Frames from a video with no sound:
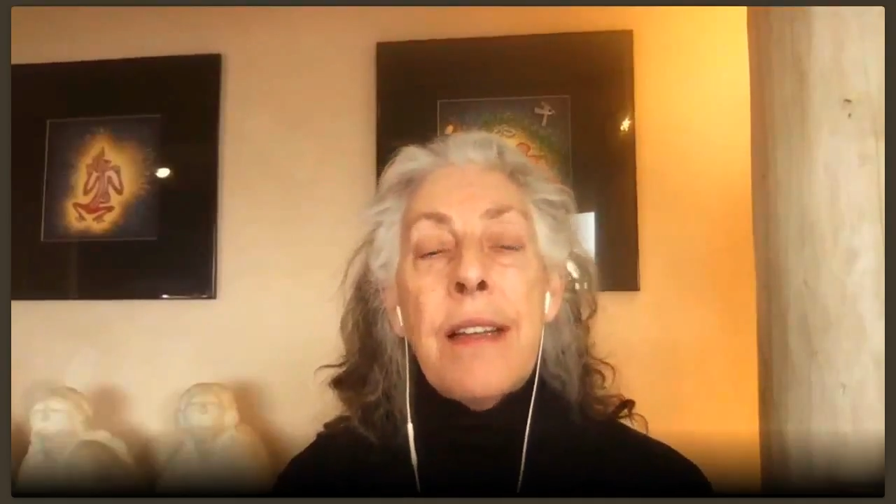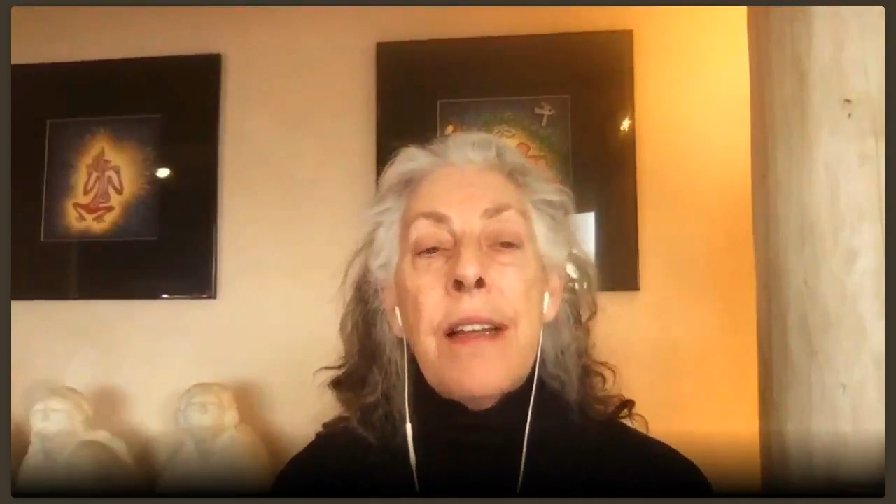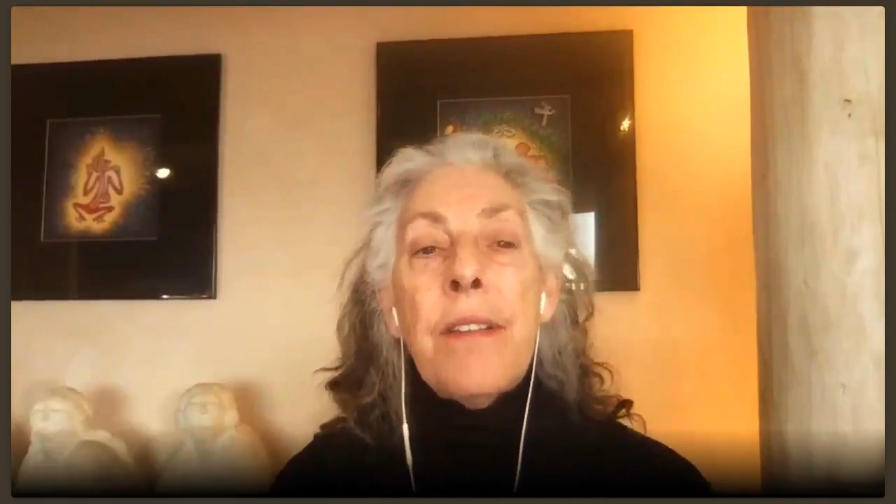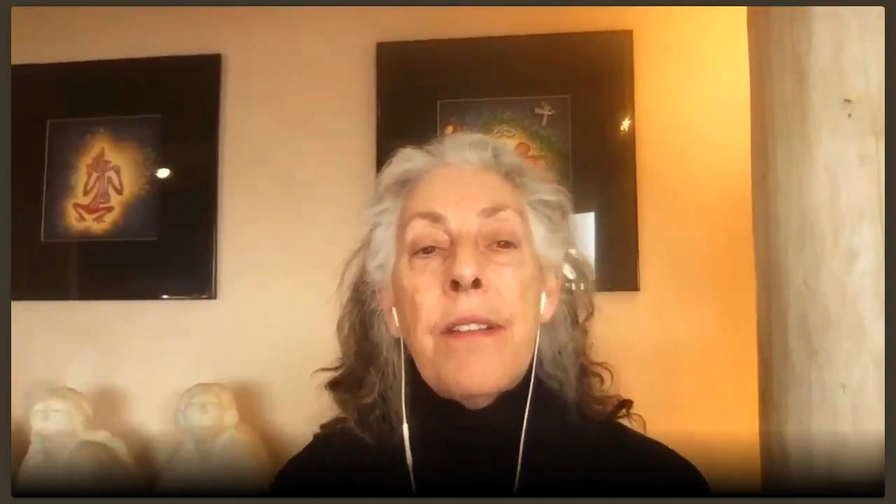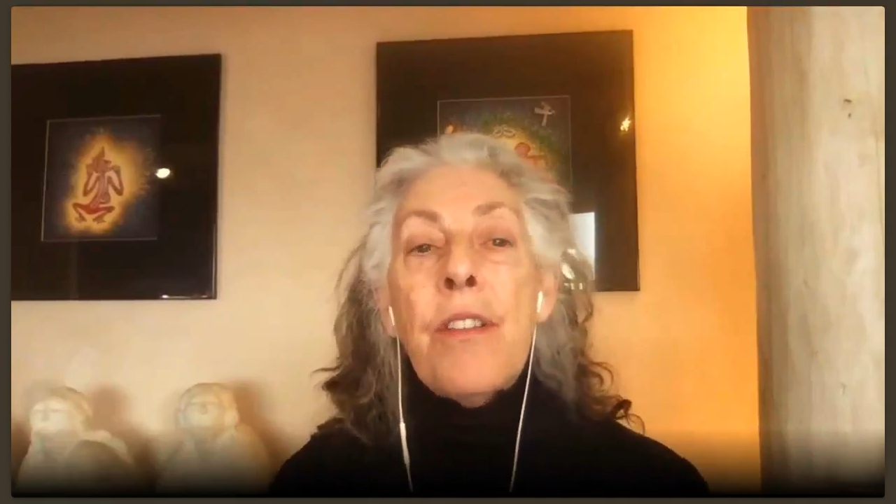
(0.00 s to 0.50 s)

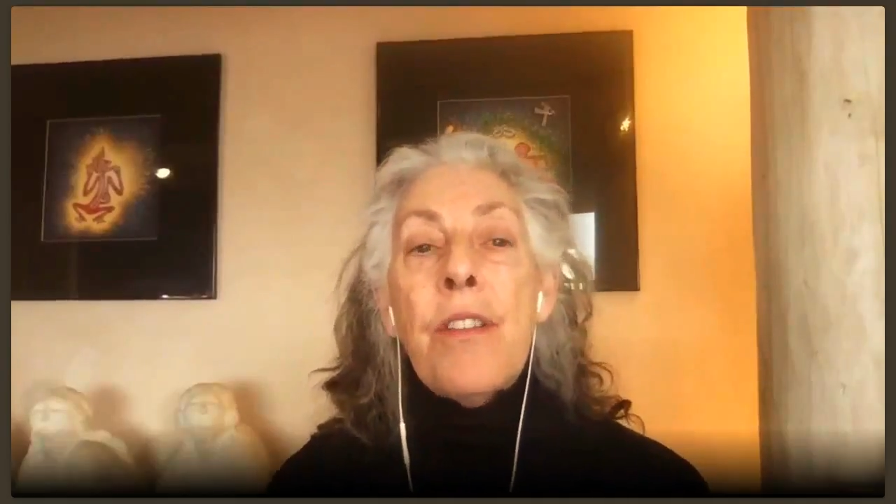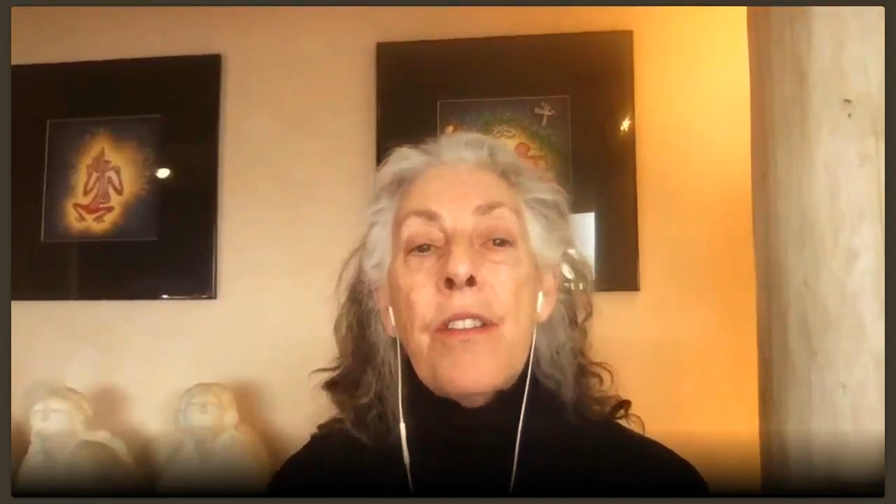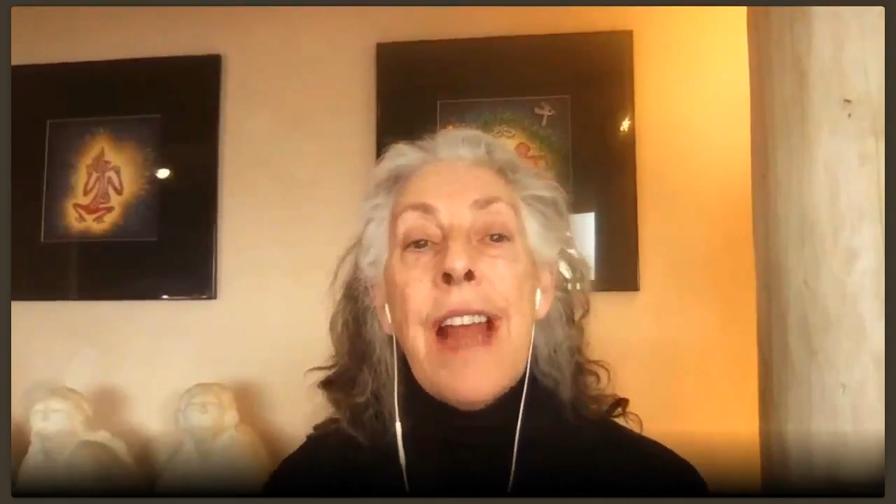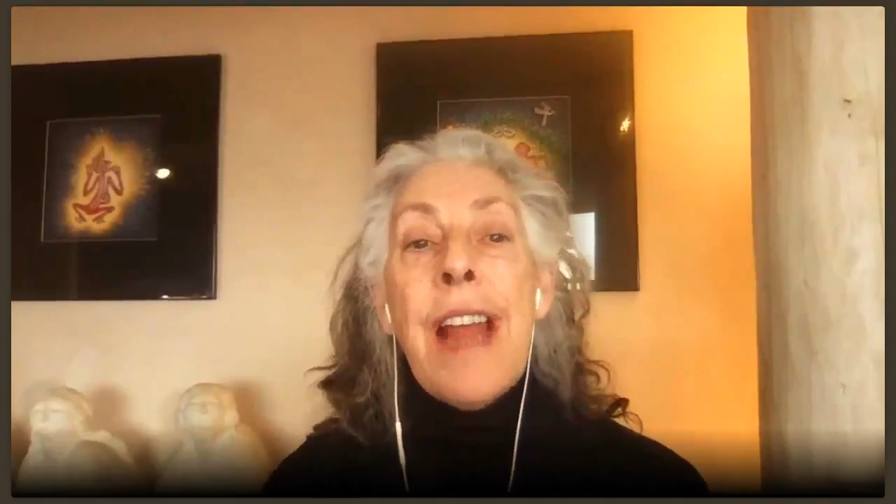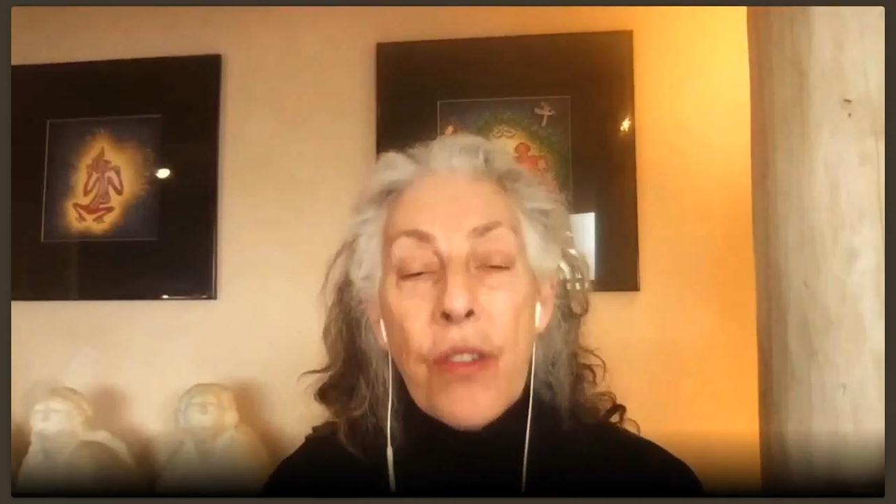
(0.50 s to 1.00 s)
that are
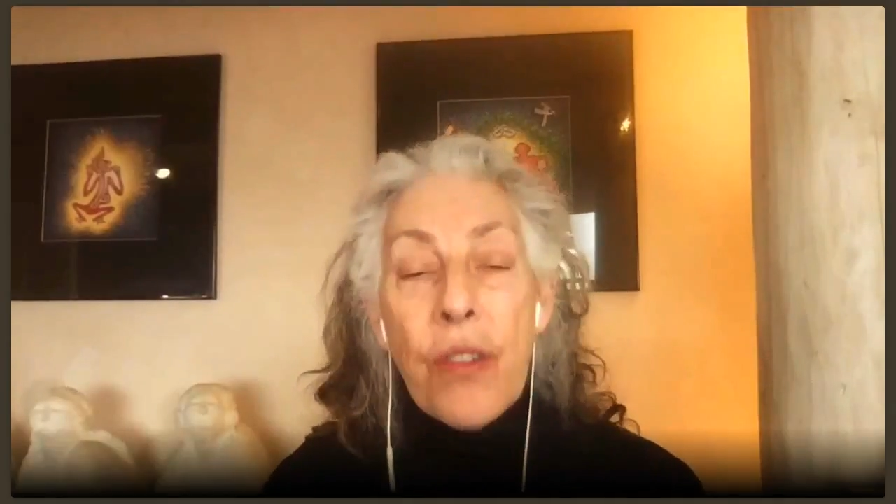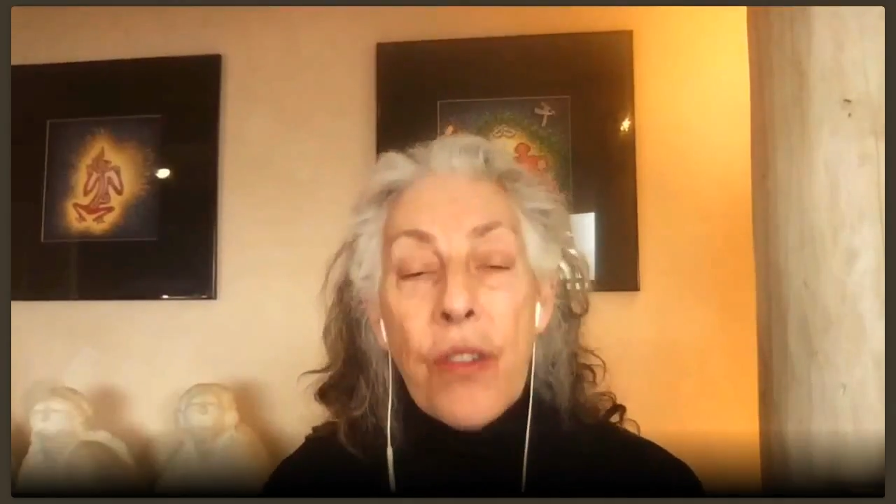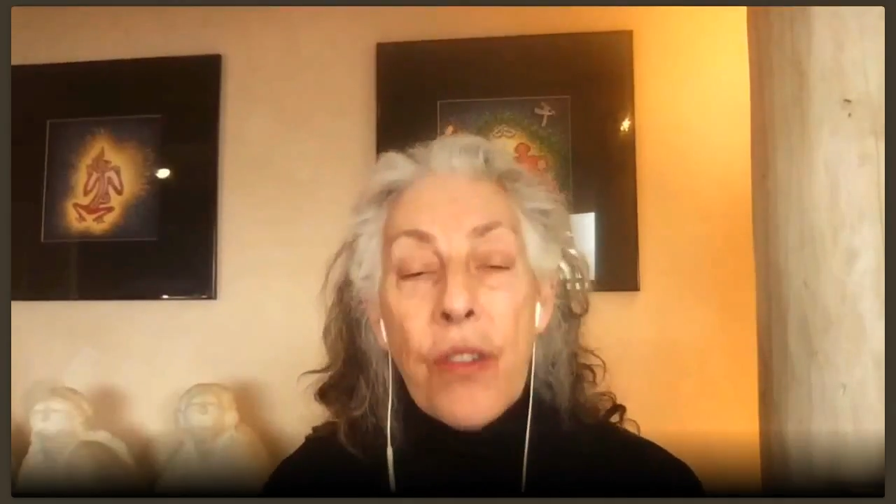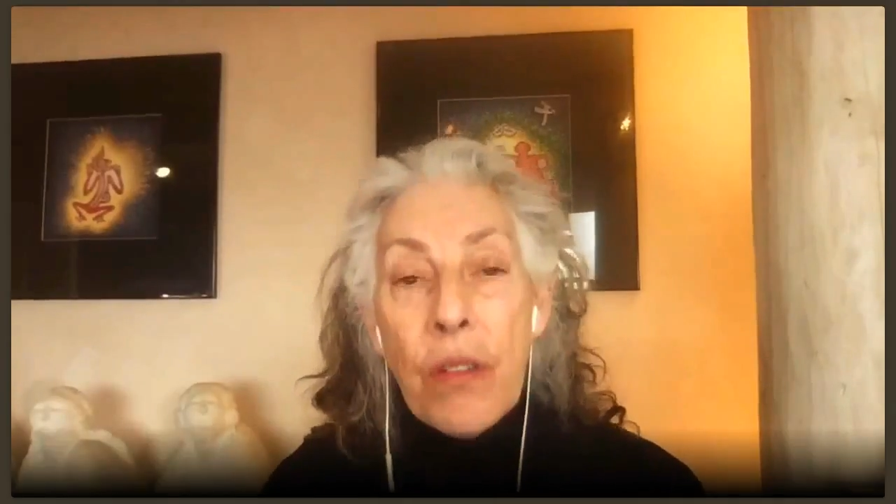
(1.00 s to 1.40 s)
natural